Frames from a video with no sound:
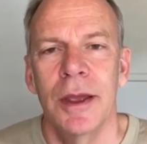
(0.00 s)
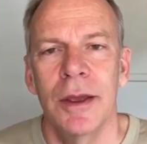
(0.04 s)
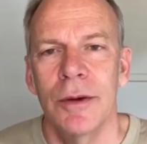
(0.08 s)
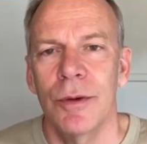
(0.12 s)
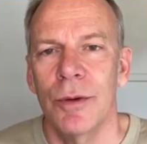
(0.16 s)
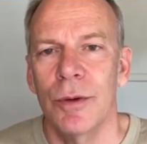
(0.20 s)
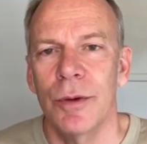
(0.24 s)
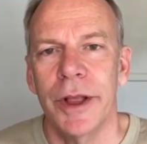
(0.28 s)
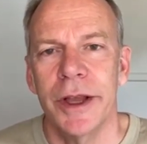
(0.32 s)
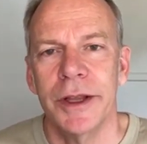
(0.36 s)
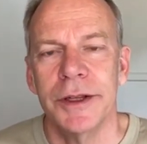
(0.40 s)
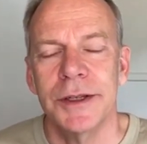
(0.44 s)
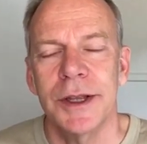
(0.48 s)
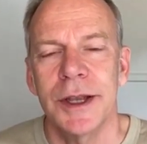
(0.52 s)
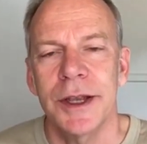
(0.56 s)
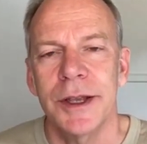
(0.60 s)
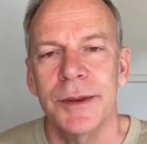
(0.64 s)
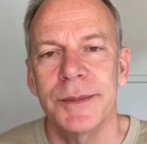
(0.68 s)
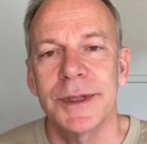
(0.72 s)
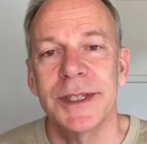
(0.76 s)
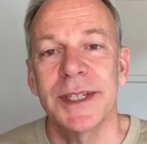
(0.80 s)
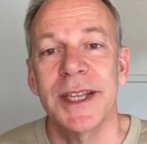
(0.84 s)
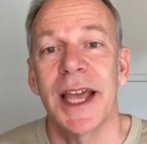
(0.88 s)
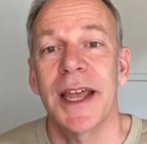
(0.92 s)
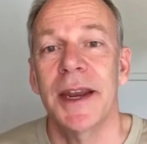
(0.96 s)
All that time
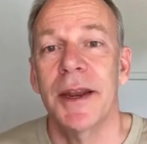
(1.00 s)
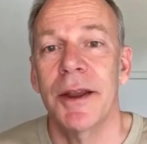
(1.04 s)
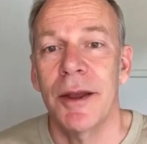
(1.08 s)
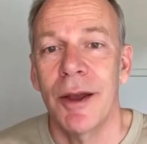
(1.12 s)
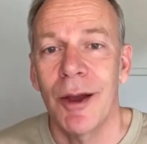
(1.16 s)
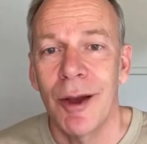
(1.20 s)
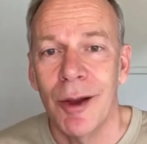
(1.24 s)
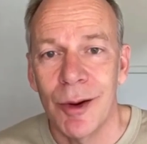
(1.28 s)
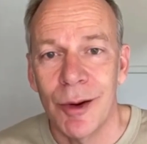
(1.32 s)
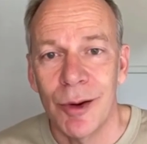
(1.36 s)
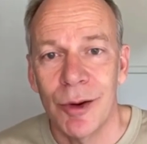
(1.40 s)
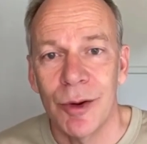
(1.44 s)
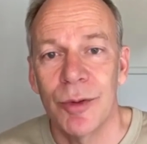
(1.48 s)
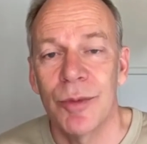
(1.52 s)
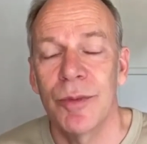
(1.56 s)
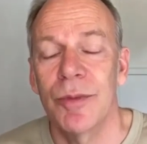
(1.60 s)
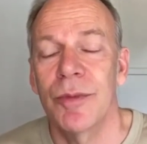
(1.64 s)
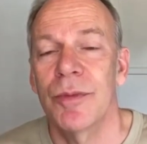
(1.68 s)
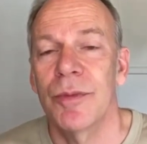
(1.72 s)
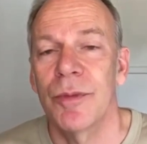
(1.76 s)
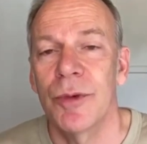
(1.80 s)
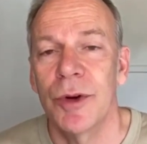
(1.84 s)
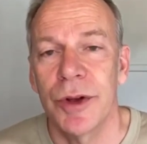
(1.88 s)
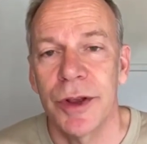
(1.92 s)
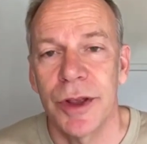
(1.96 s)
sat at home
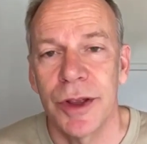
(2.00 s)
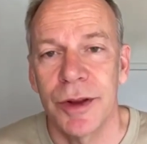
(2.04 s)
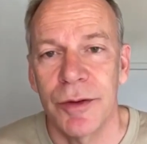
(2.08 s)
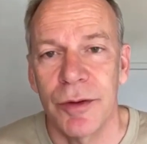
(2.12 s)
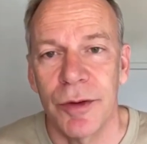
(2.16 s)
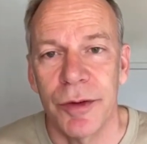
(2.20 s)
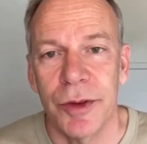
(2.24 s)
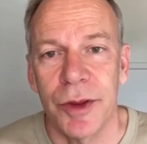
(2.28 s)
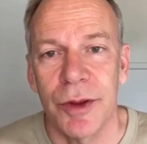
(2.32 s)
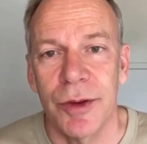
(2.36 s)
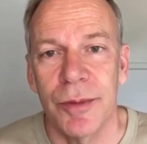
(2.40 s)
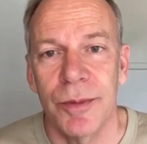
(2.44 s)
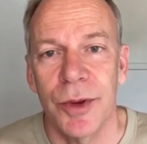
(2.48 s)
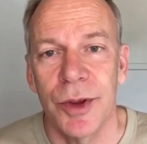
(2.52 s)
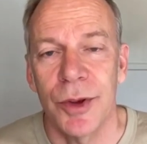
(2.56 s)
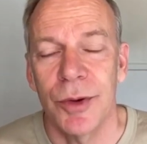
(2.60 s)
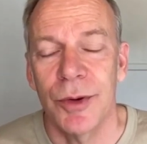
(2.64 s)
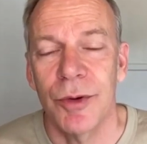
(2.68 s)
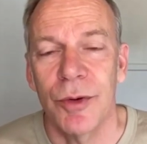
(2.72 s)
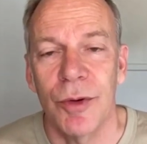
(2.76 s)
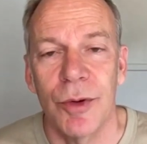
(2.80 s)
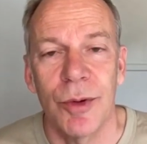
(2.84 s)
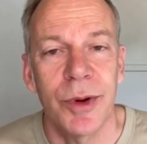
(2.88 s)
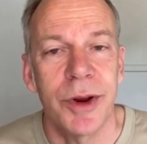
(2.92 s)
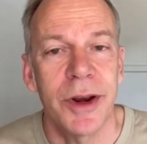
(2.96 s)
working on the
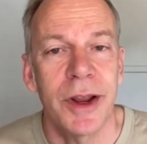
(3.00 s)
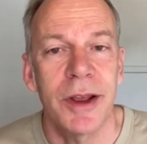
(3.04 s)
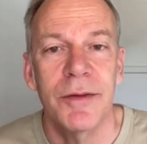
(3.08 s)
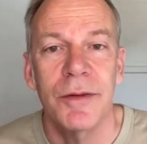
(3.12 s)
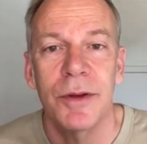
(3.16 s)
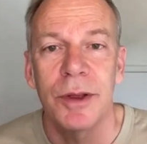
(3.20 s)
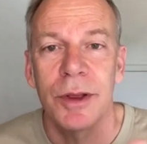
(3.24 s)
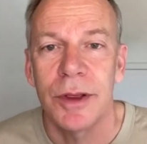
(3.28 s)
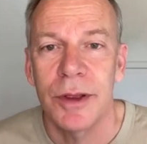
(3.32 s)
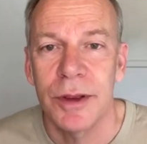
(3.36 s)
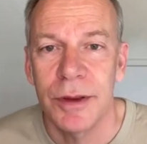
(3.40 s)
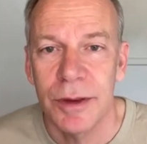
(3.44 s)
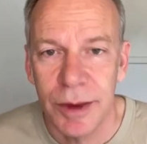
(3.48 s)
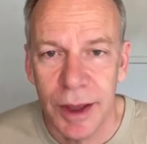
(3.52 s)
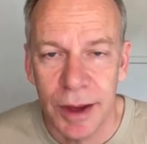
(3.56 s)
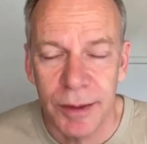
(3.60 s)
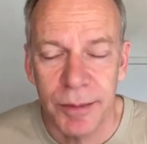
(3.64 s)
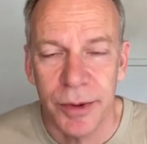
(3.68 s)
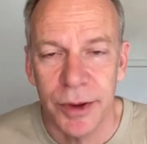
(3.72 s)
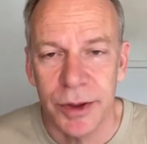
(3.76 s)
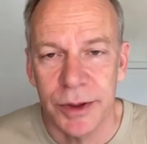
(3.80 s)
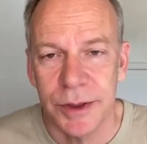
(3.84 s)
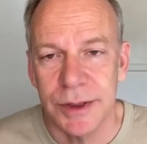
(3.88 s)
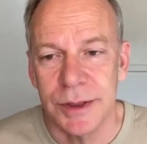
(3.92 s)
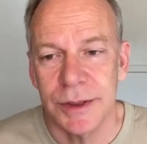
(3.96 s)
computer or whatever that
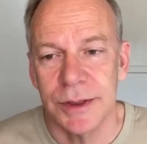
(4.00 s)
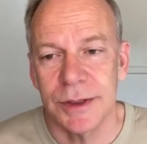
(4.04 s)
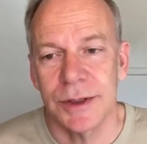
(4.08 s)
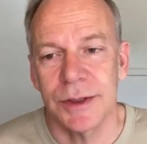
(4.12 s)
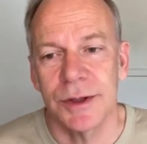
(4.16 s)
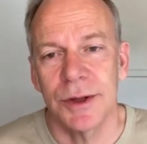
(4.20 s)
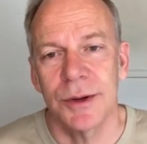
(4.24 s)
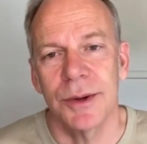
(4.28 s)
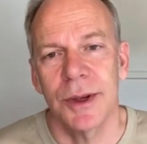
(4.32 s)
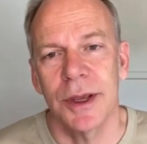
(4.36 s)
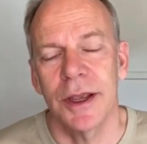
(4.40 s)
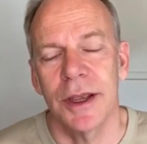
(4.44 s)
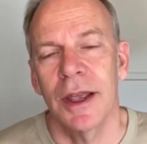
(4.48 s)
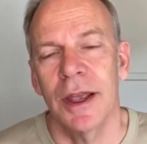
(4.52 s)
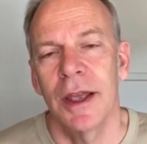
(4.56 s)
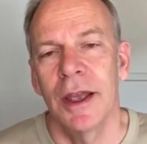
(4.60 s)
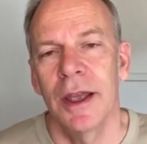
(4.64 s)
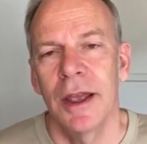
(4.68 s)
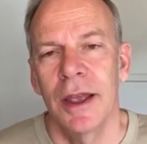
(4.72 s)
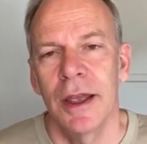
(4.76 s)
person's doing.